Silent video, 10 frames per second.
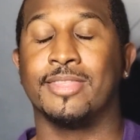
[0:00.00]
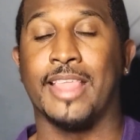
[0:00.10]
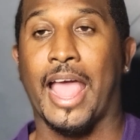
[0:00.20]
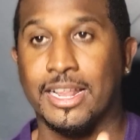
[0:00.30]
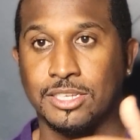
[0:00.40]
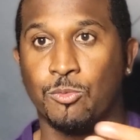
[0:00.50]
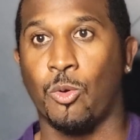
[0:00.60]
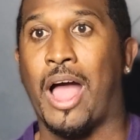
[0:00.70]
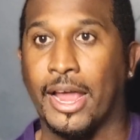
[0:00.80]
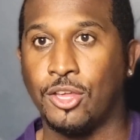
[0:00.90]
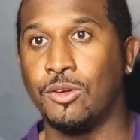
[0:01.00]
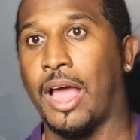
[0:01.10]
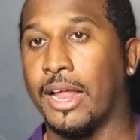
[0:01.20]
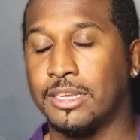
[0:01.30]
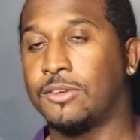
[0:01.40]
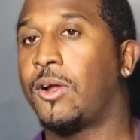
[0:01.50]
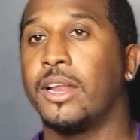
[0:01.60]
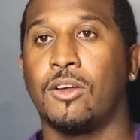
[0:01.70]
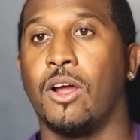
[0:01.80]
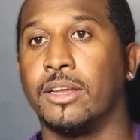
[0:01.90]
That's why you got the
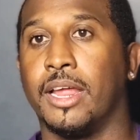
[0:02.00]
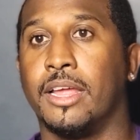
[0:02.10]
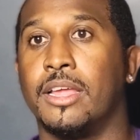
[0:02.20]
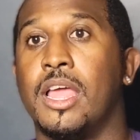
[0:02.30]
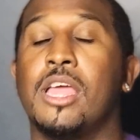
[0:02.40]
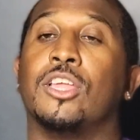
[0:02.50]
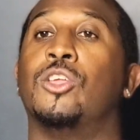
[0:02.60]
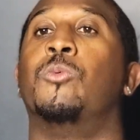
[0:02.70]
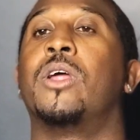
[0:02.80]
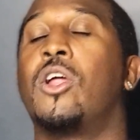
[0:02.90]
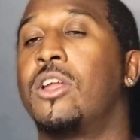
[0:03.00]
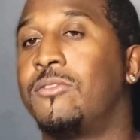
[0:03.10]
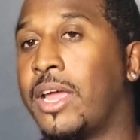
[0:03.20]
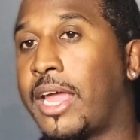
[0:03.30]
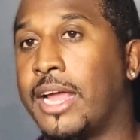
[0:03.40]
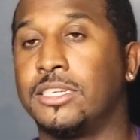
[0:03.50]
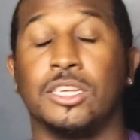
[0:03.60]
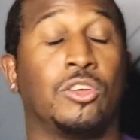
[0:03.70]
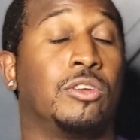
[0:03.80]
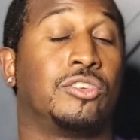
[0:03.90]
credit card debt. You went on a
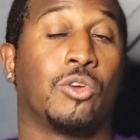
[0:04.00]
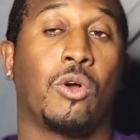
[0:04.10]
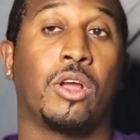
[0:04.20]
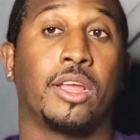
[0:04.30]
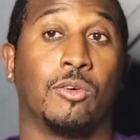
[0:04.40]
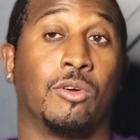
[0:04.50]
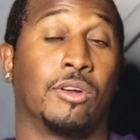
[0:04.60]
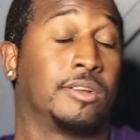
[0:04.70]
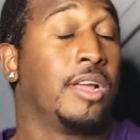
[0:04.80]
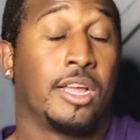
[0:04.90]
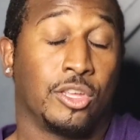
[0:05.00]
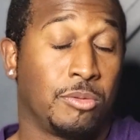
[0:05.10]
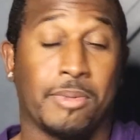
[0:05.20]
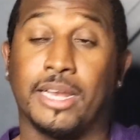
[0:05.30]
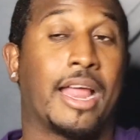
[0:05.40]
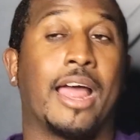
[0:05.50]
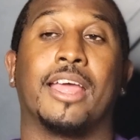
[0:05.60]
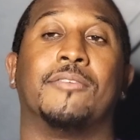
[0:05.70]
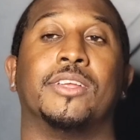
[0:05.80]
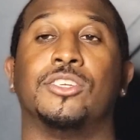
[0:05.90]
vacation, you enjoyed, or you may not
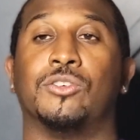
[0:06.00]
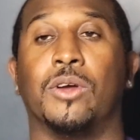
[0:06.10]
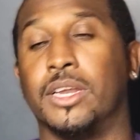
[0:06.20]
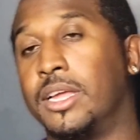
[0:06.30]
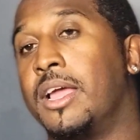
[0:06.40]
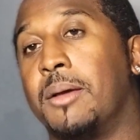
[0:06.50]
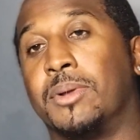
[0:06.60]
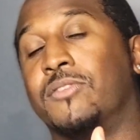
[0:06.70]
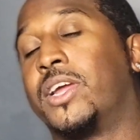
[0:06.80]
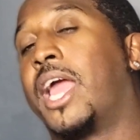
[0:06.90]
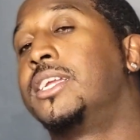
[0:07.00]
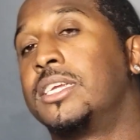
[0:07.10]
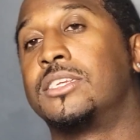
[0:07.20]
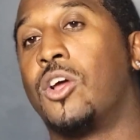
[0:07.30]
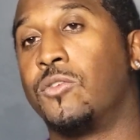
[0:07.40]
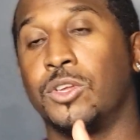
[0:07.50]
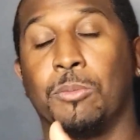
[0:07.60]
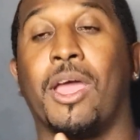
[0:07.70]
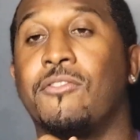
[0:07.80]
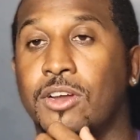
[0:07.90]
have enjoyed it, but the vacation is over, you
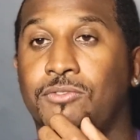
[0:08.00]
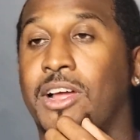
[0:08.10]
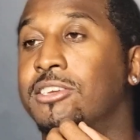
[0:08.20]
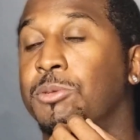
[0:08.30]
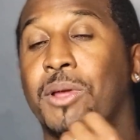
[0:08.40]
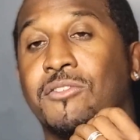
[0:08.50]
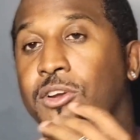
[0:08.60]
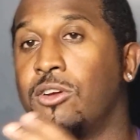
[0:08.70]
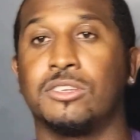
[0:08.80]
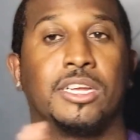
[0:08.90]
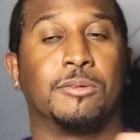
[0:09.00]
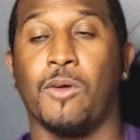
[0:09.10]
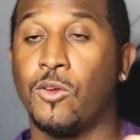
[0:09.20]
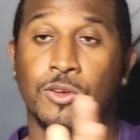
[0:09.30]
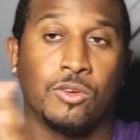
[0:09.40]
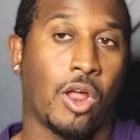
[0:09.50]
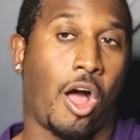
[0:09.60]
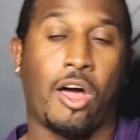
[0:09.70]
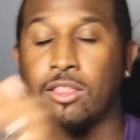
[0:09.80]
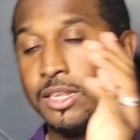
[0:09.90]
pay for the flights, you pay for the hotel, food,
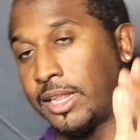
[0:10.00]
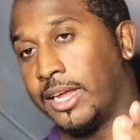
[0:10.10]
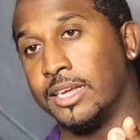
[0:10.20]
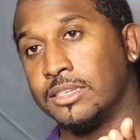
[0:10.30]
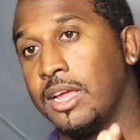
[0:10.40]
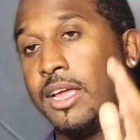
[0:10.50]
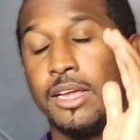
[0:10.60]
all the things.